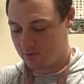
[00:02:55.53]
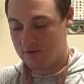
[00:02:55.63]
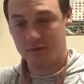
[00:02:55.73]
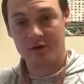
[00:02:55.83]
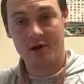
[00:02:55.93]
We
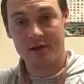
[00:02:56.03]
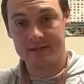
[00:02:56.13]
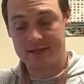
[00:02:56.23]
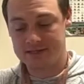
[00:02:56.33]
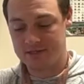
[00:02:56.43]
have a little
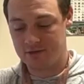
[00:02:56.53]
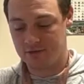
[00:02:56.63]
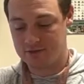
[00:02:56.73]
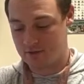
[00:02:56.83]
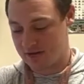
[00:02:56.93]
contest here, a
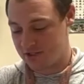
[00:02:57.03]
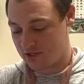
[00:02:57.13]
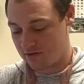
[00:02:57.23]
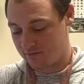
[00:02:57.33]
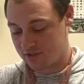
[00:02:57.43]
little scratch
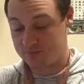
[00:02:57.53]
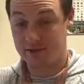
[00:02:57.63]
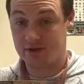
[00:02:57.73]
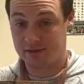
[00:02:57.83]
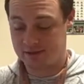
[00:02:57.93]
off, which
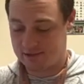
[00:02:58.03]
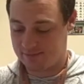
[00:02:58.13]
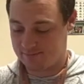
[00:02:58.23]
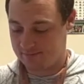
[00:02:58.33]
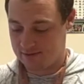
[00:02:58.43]
apparently
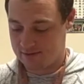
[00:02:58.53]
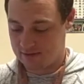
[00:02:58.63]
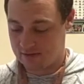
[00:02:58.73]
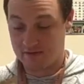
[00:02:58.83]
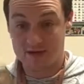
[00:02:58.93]

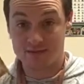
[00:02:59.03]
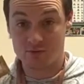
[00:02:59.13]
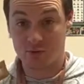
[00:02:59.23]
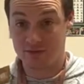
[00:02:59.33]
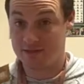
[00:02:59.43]
I've got some
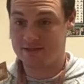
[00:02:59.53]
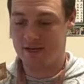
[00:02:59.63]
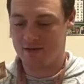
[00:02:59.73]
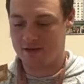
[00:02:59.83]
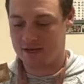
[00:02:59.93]
sort of
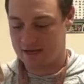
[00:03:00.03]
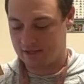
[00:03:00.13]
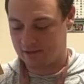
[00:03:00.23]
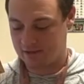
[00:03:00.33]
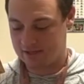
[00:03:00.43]
discount that I got
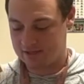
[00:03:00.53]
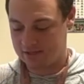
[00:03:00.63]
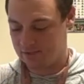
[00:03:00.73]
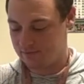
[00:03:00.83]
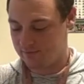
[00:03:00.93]
to look
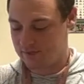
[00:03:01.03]
into.